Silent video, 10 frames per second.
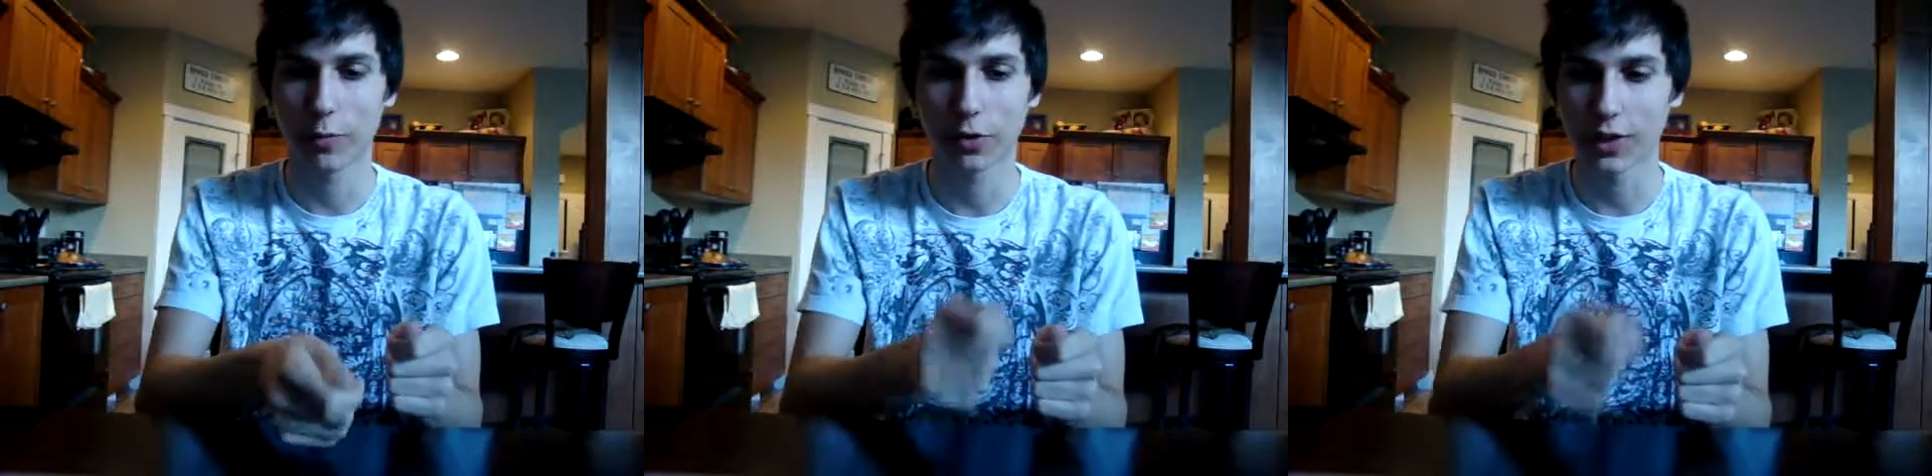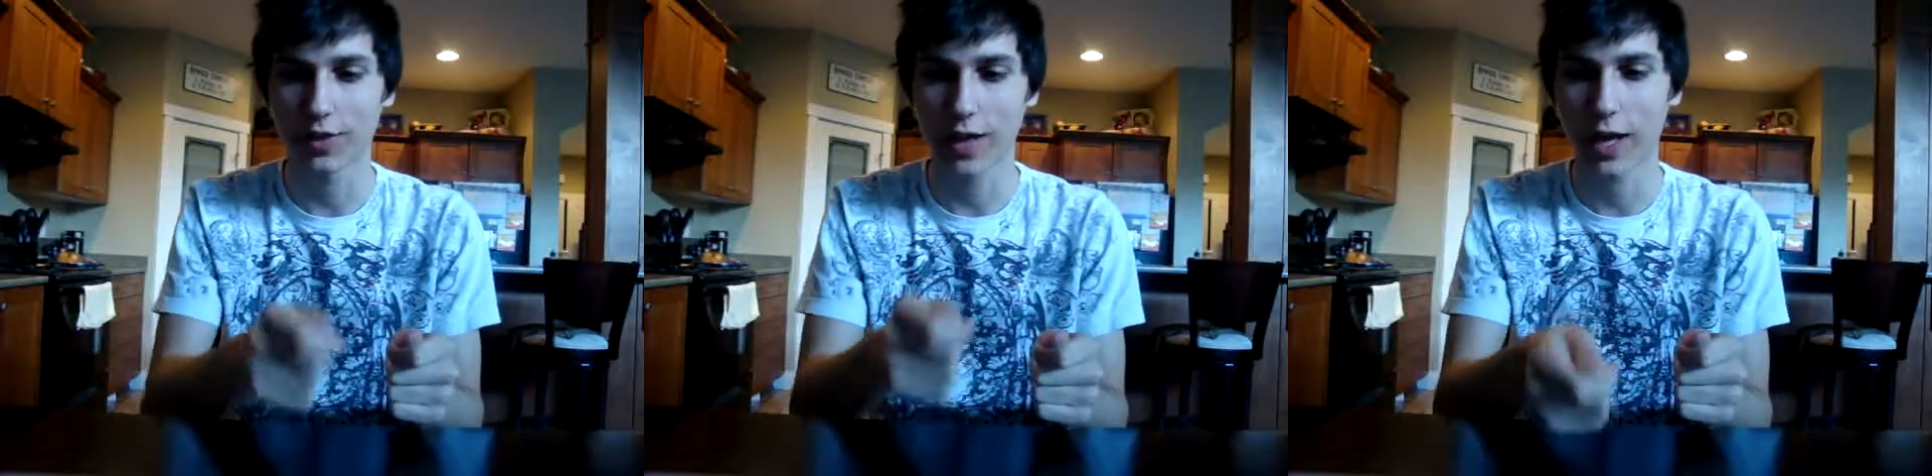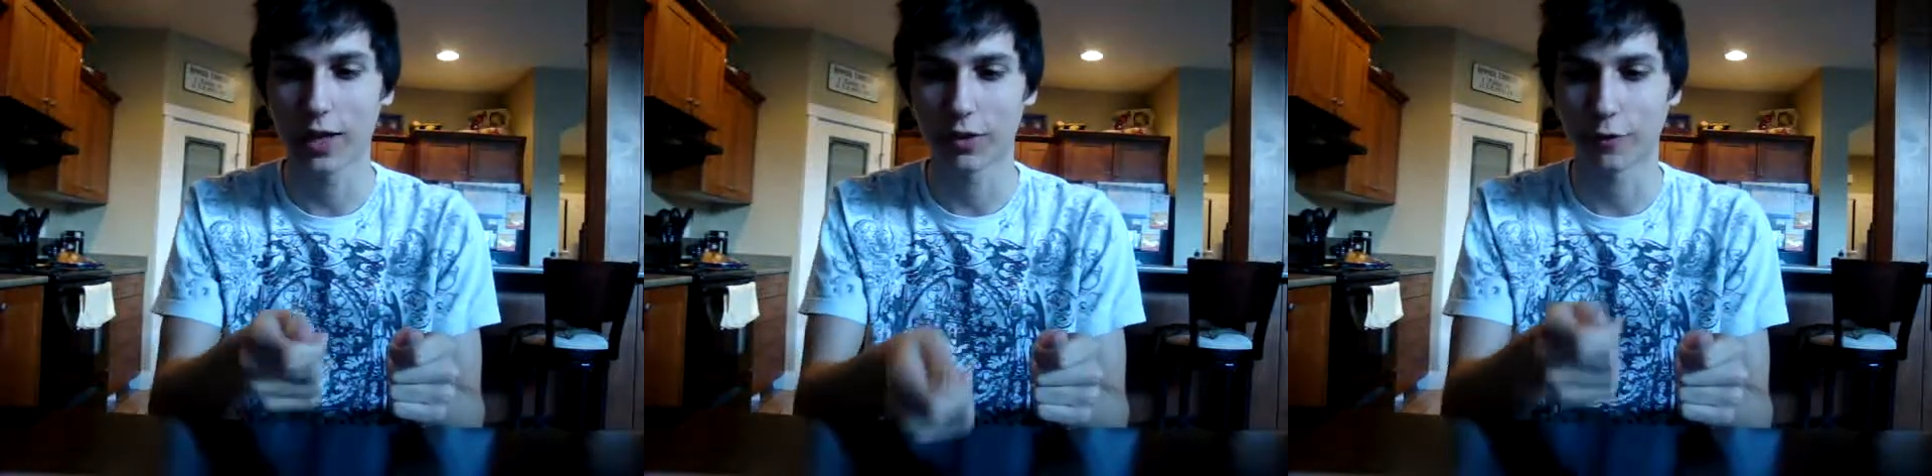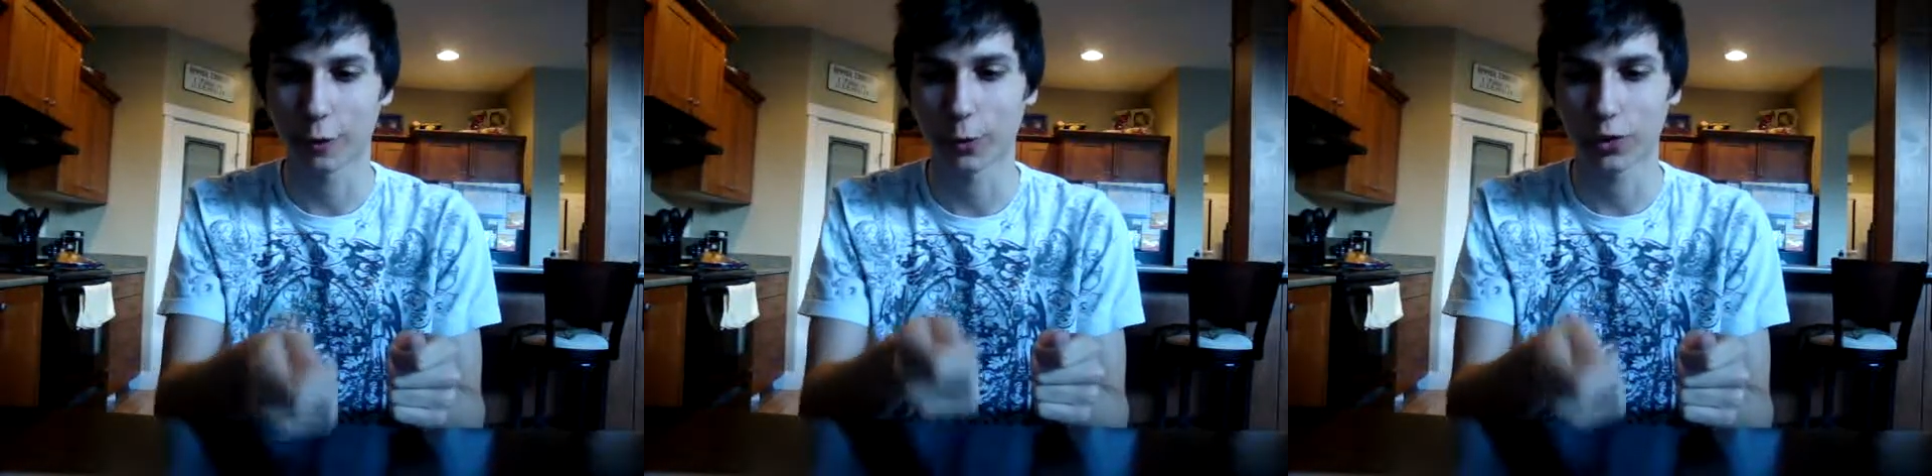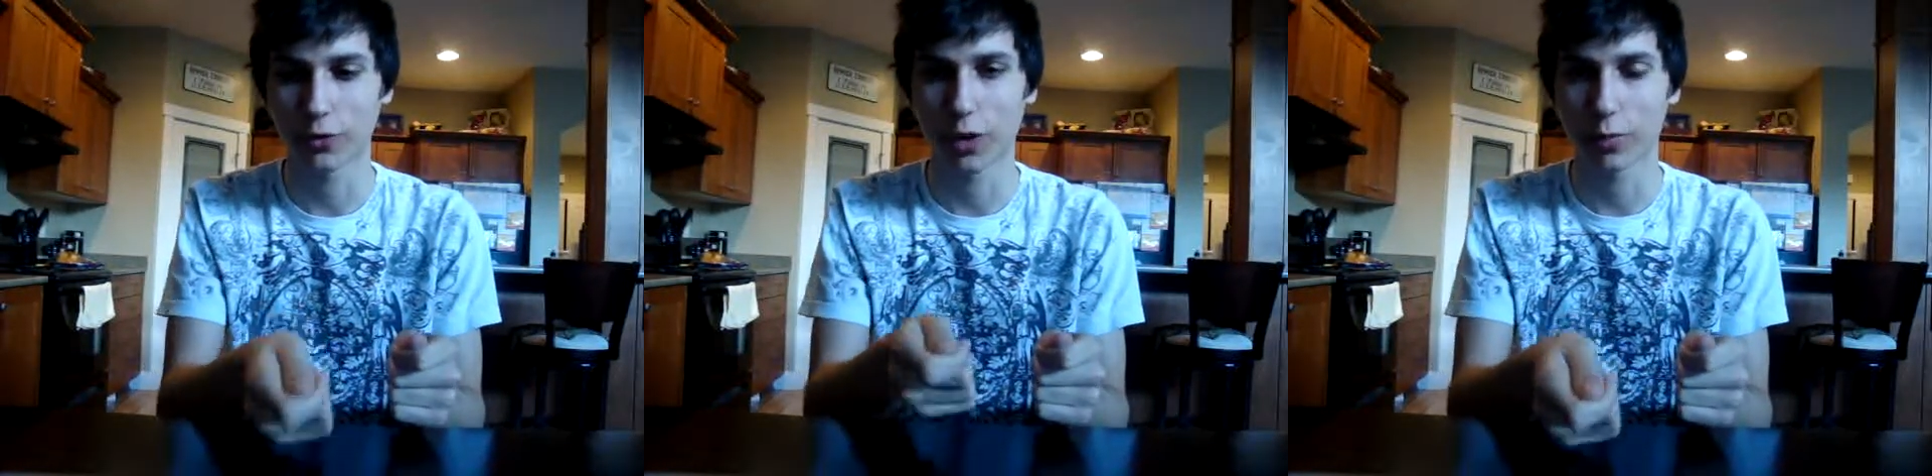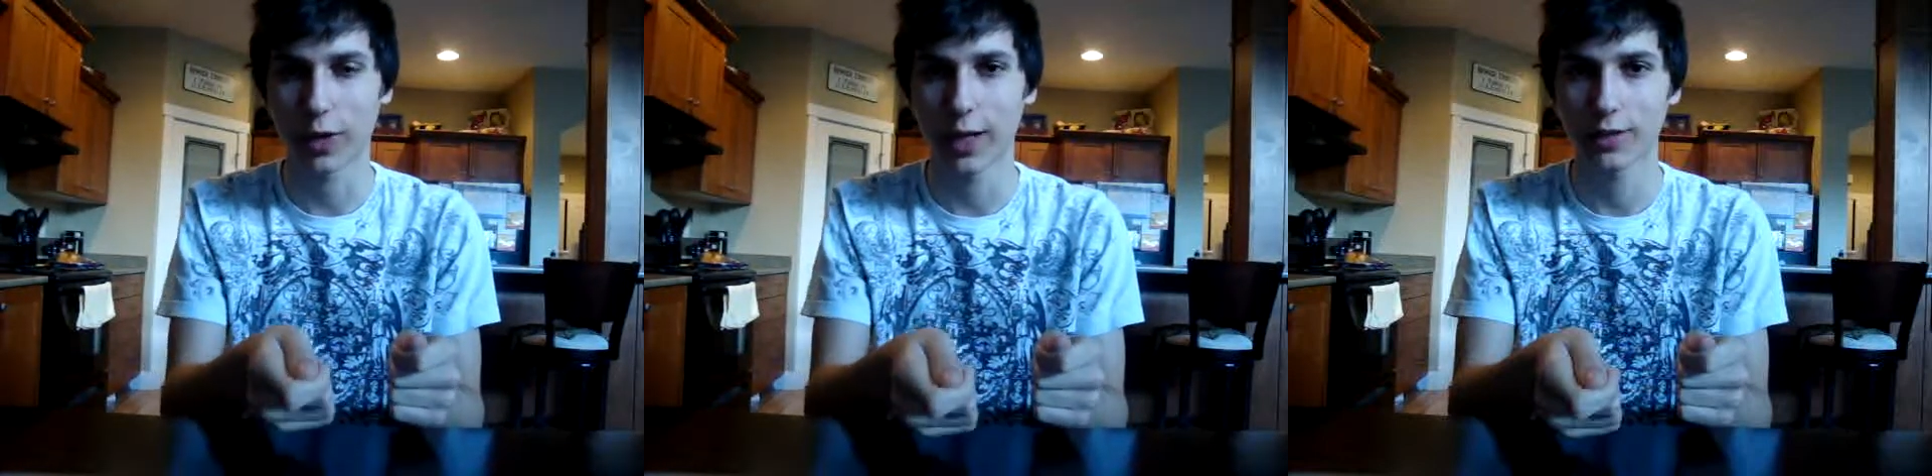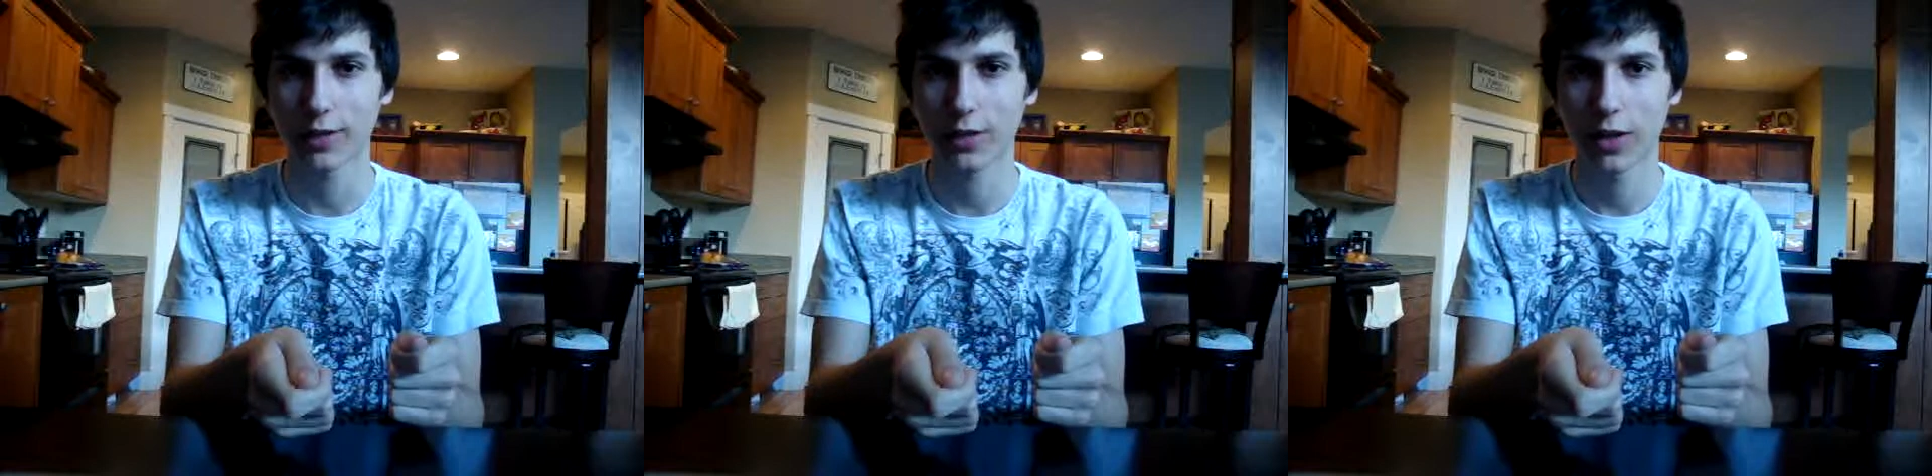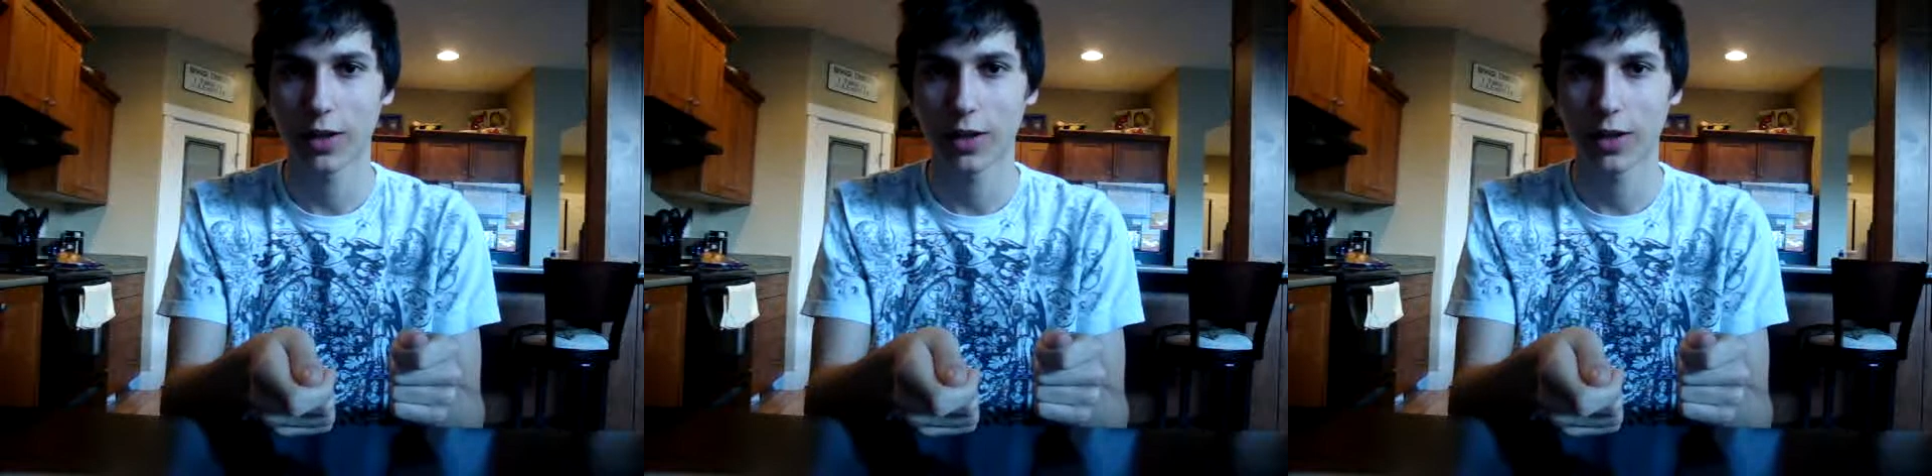they're going to side in for Quickdraw plants.